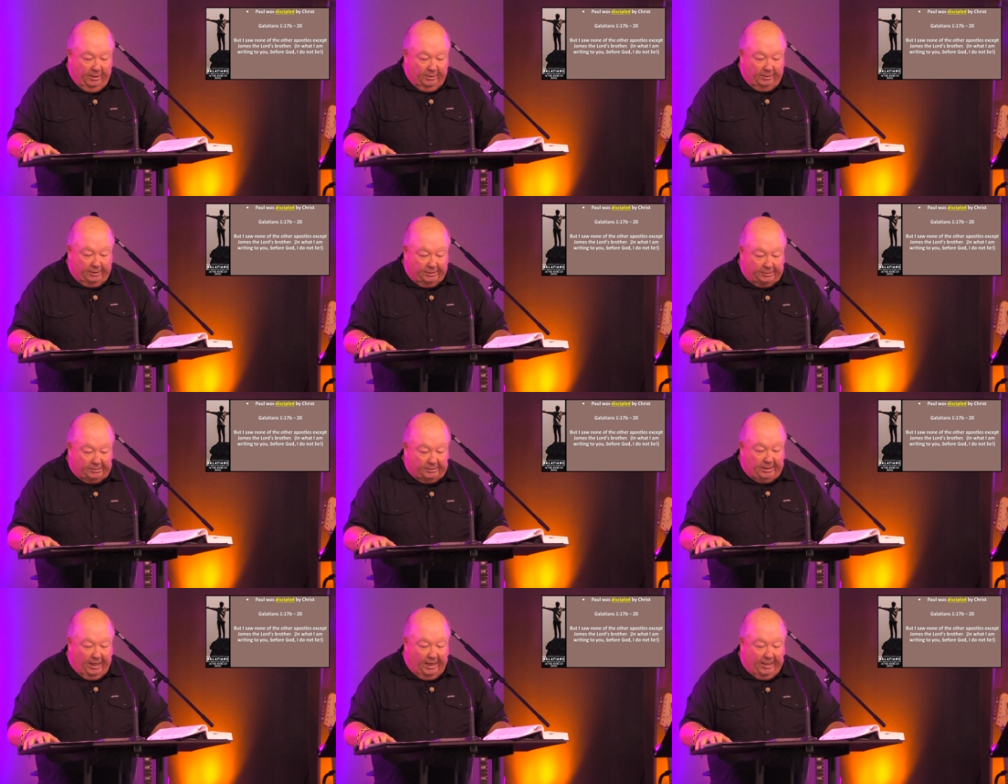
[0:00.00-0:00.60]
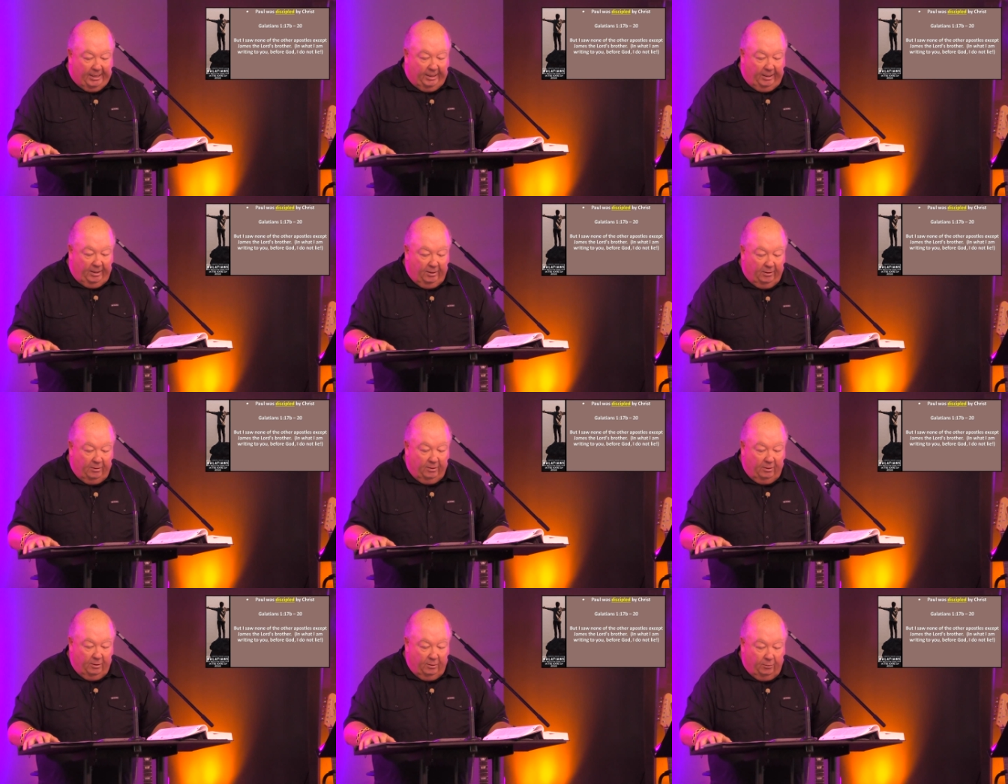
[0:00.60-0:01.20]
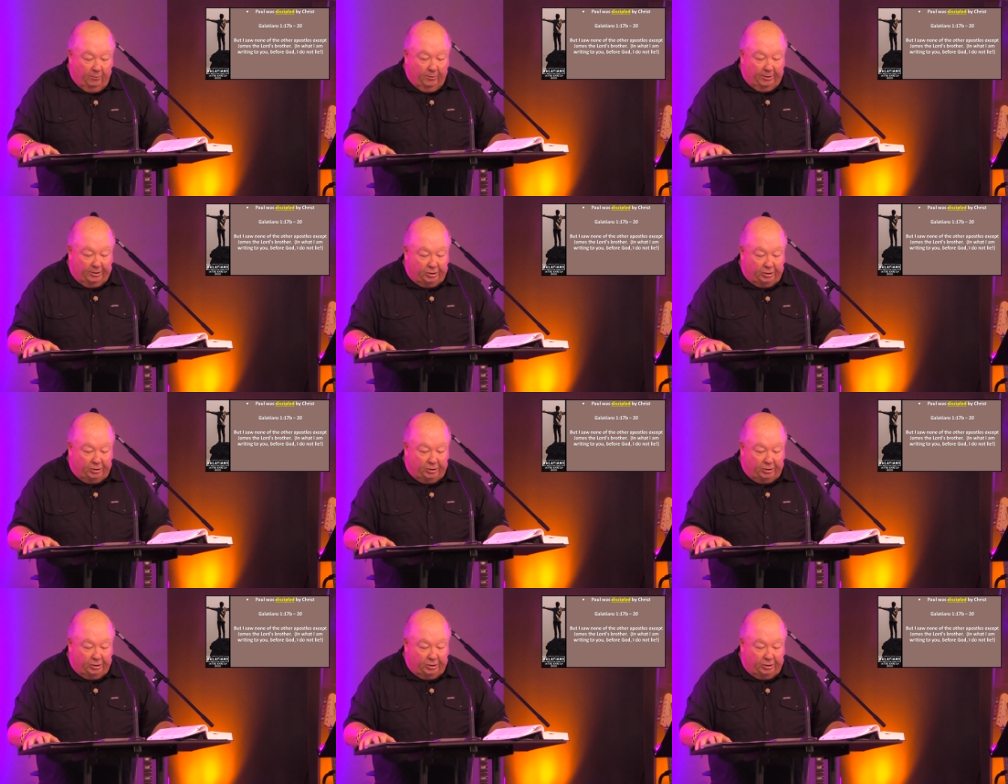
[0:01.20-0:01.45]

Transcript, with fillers: to study with